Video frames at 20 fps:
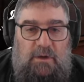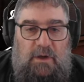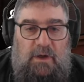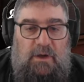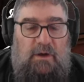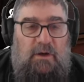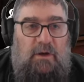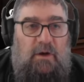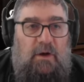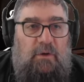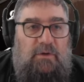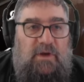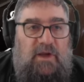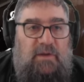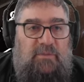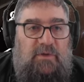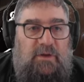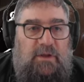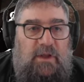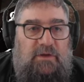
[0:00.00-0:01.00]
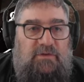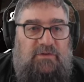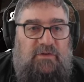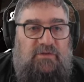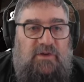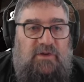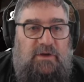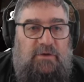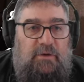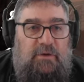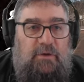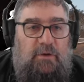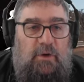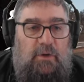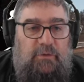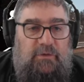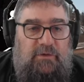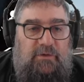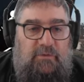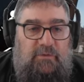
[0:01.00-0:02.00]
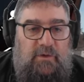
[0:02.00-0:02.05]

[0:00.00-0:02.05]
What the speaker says: I'll keep the large ejector closed